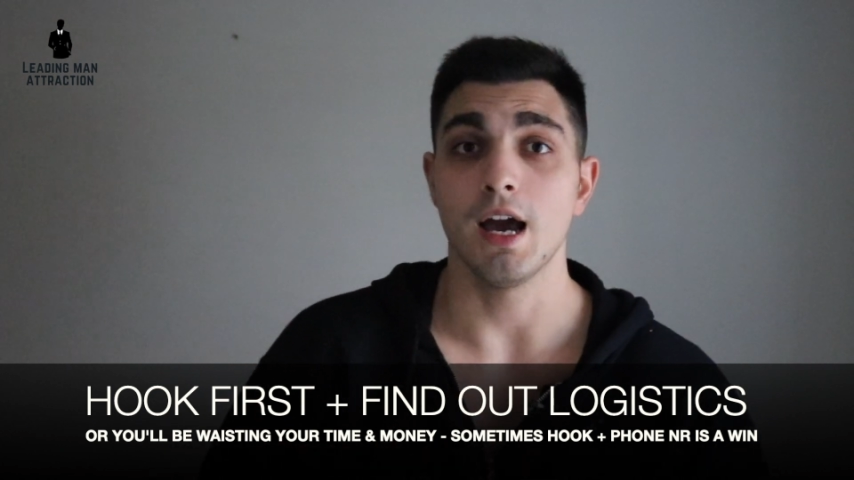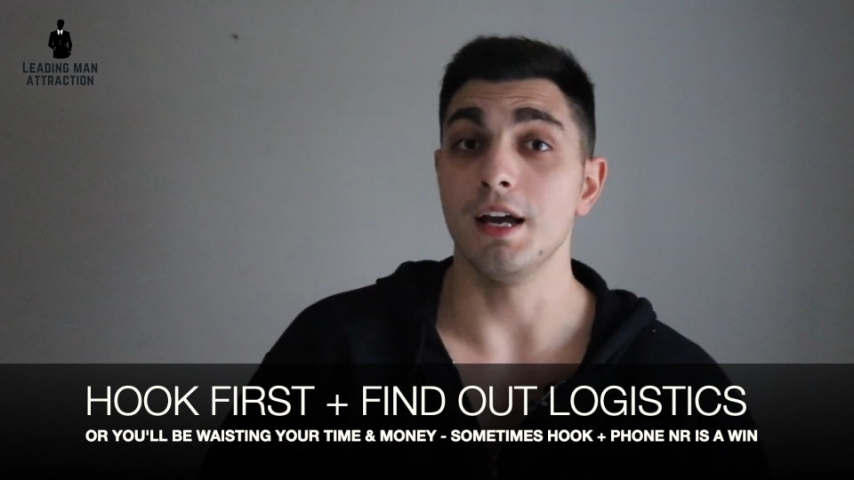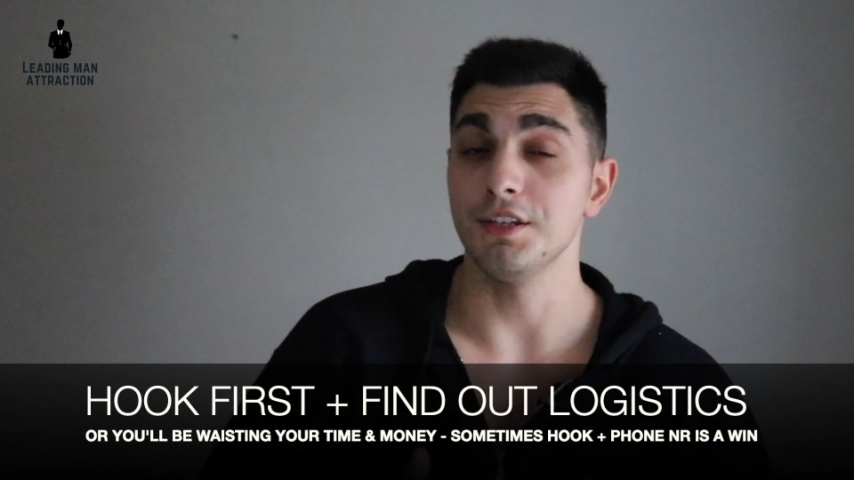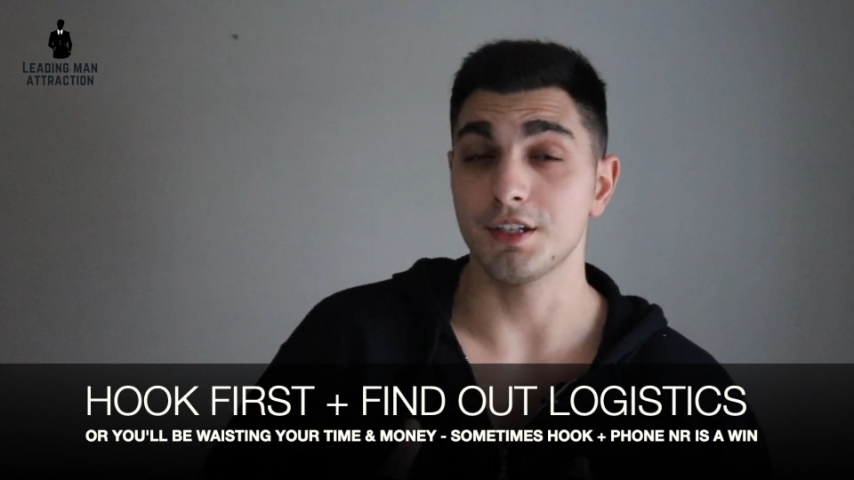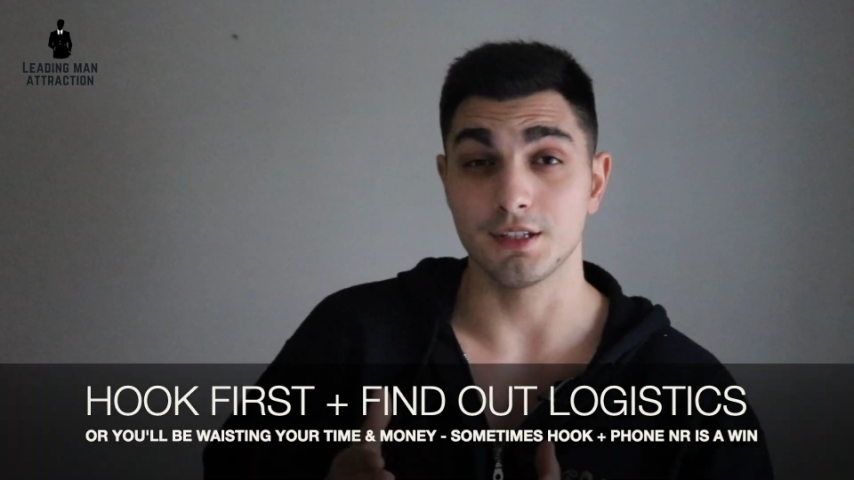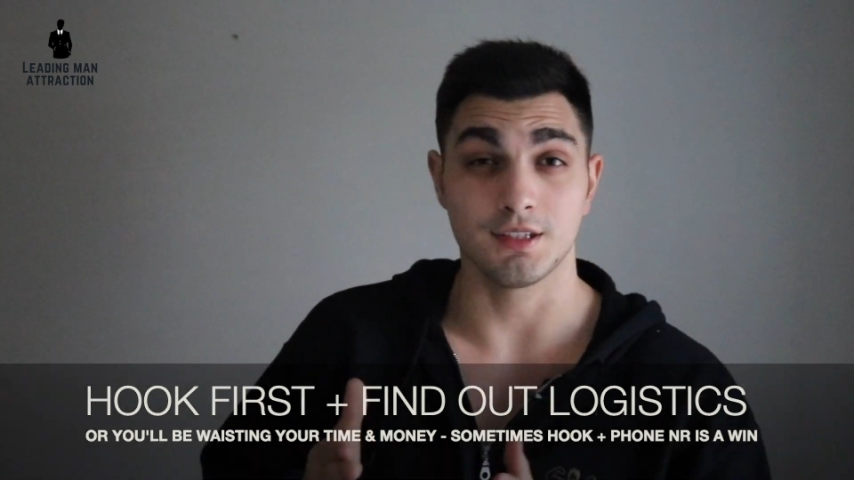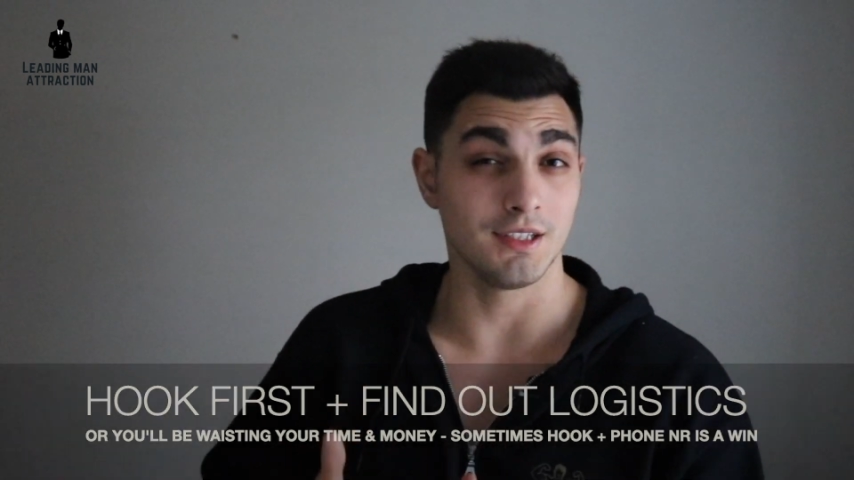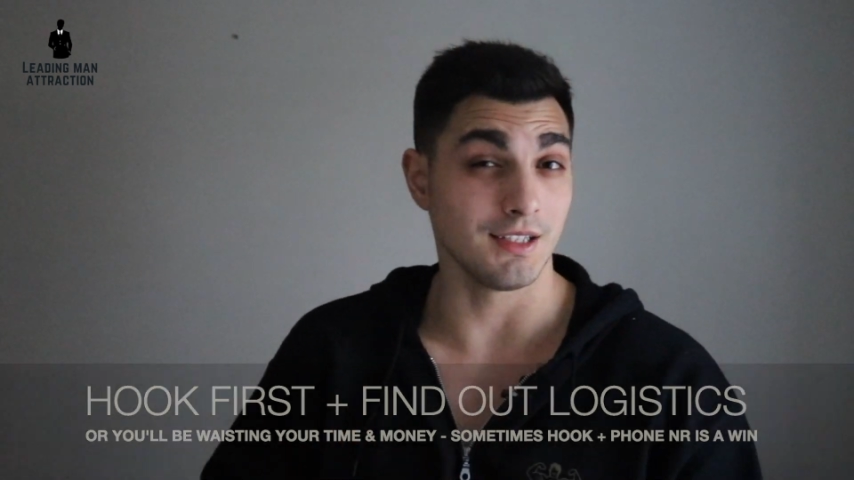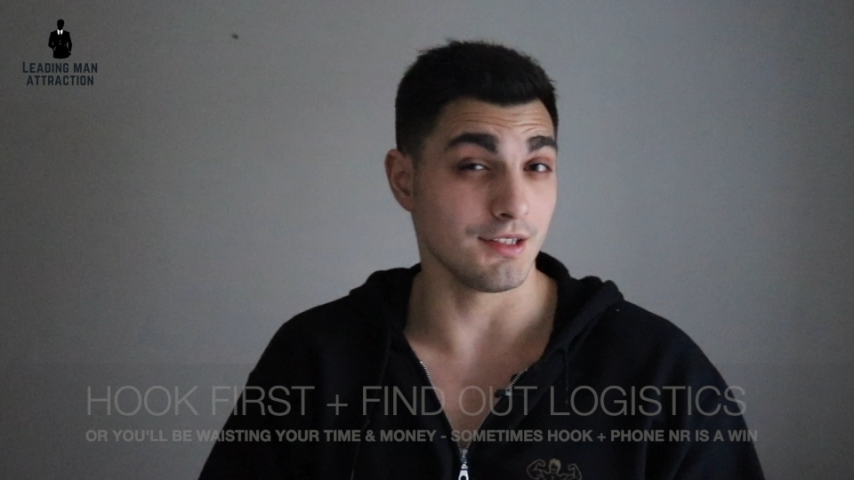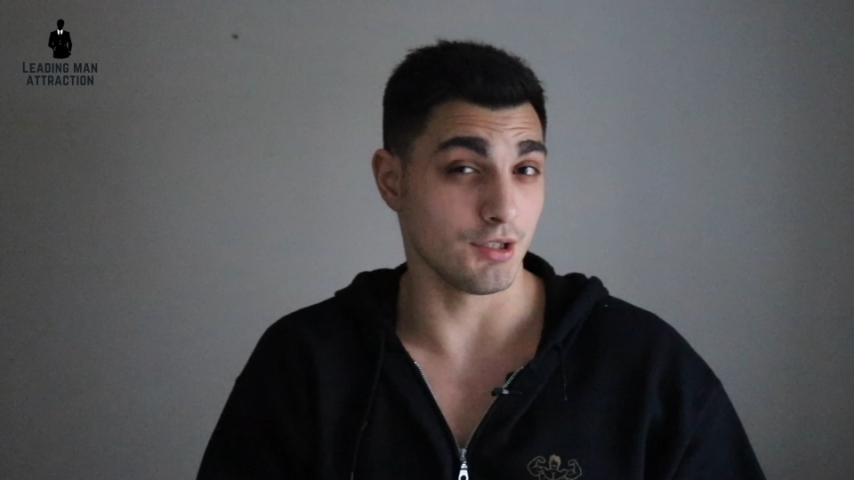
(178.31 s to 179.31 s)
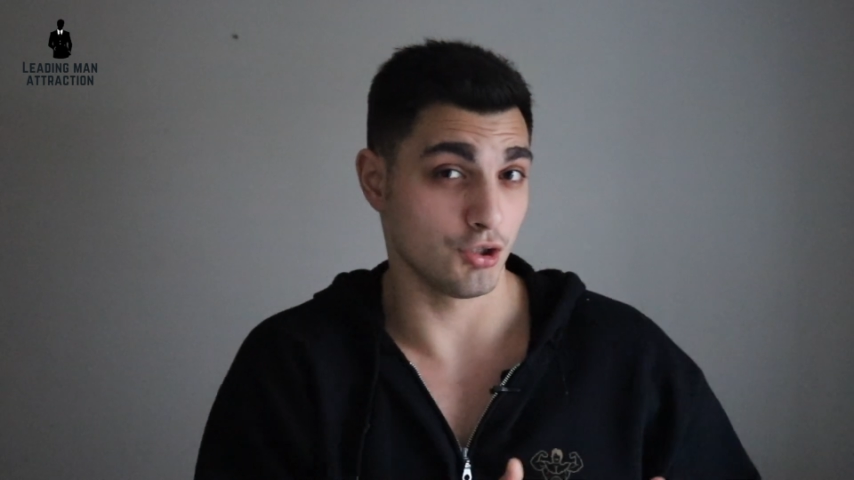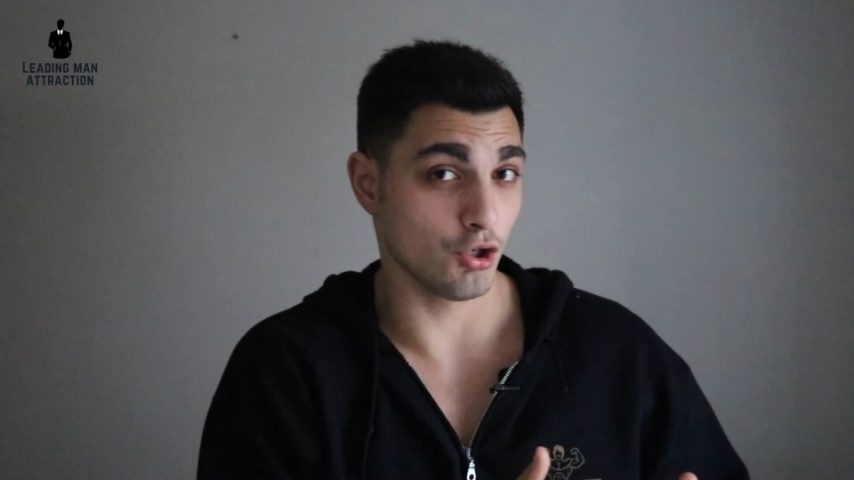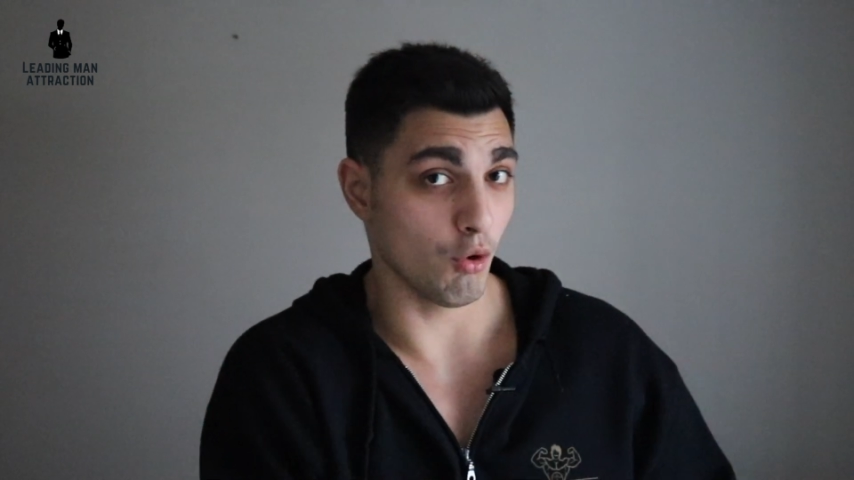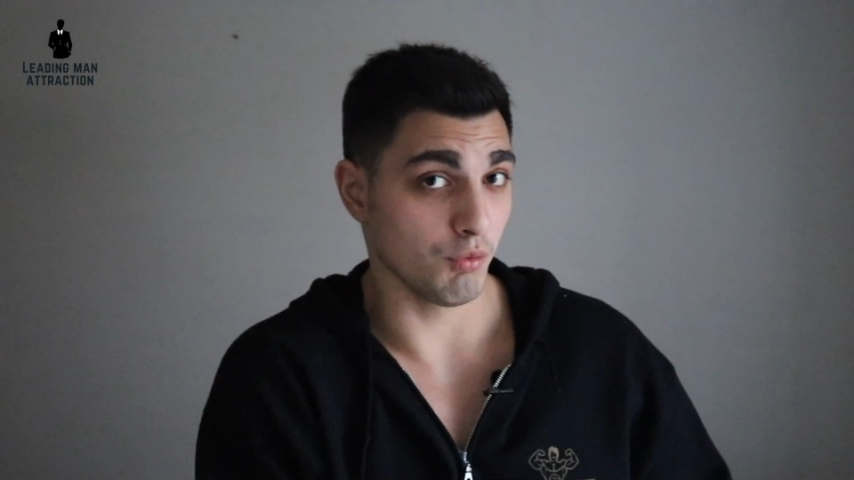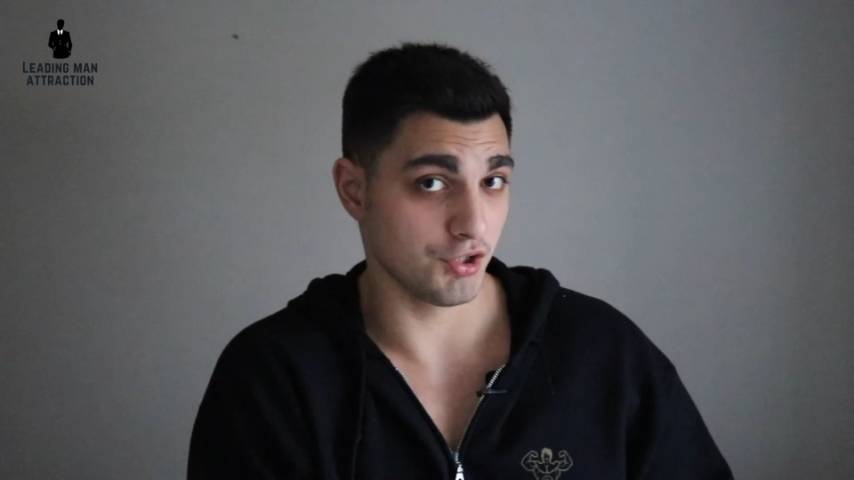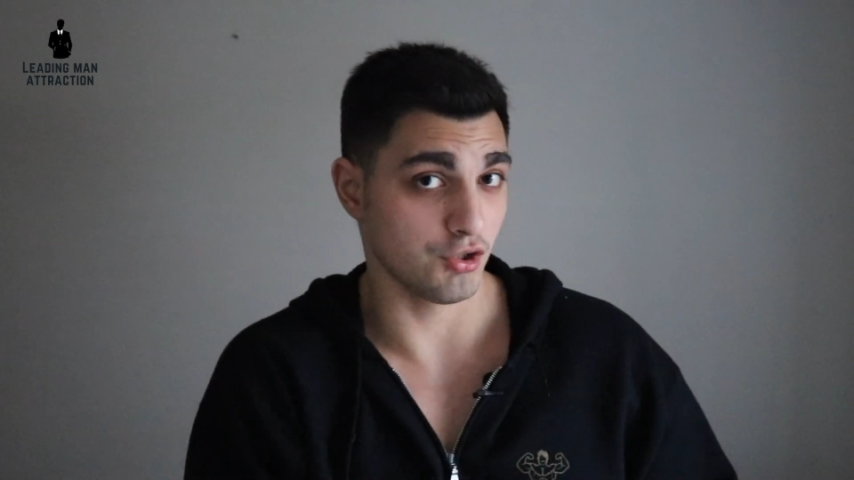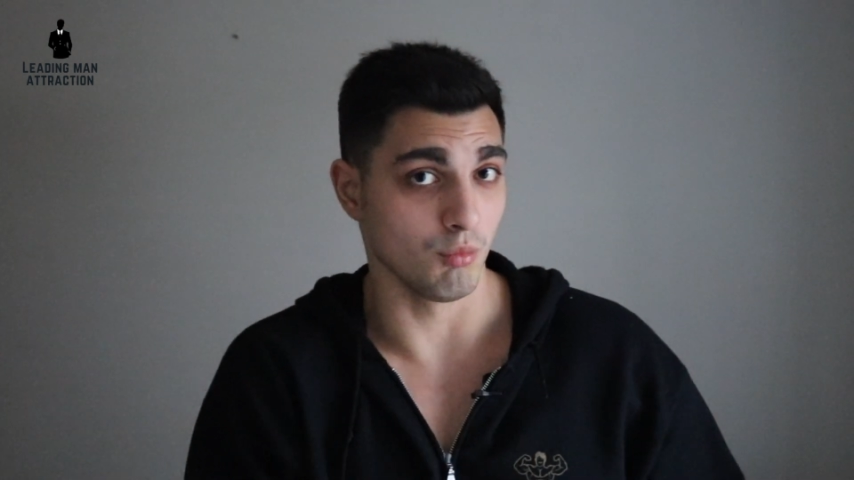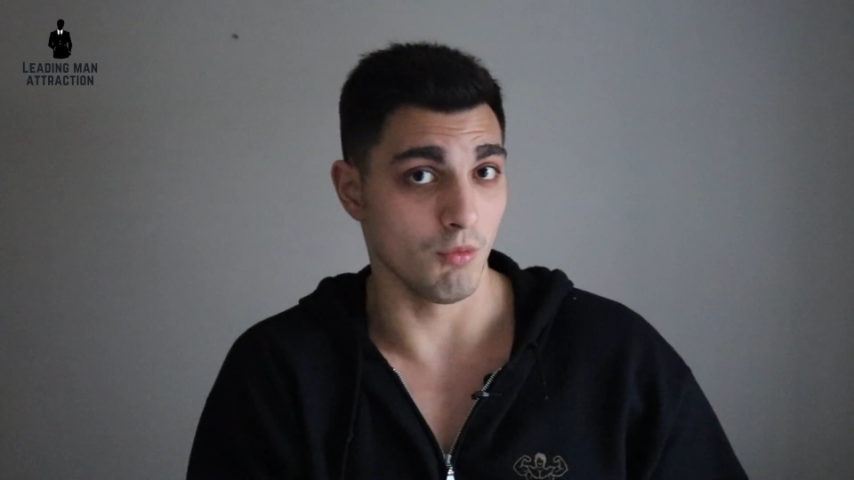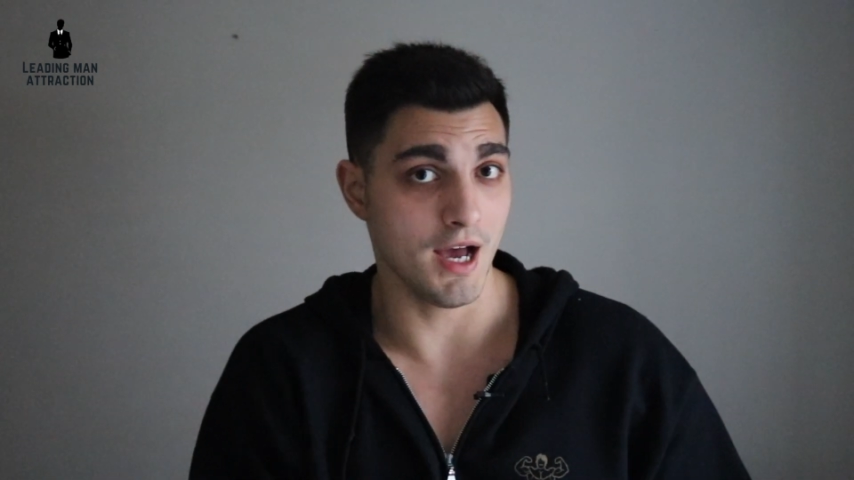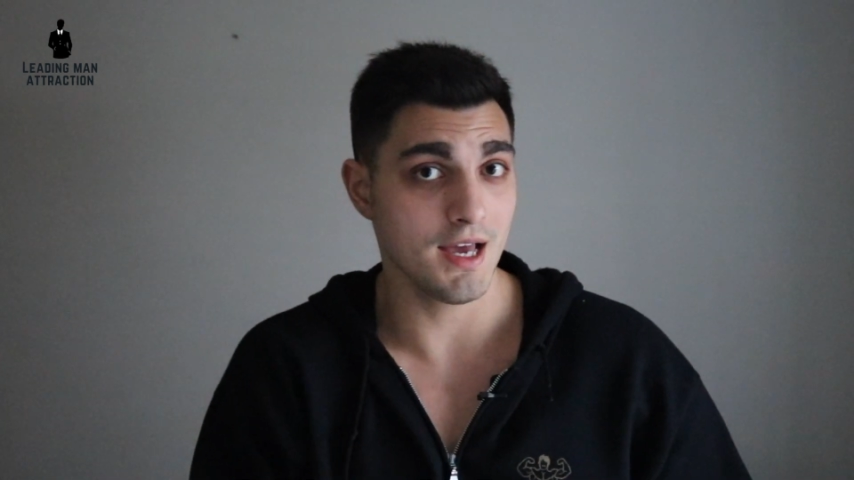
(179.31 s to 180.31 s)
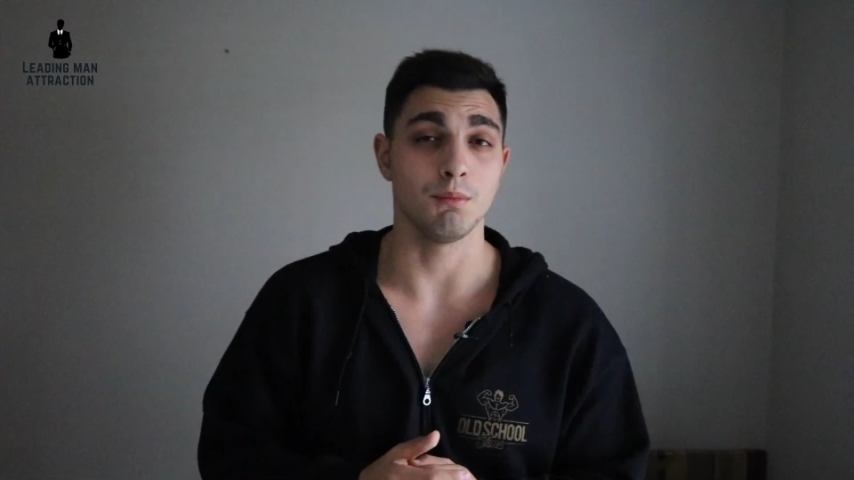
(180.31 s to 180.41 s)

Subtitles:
and you can see that this is going somewhere,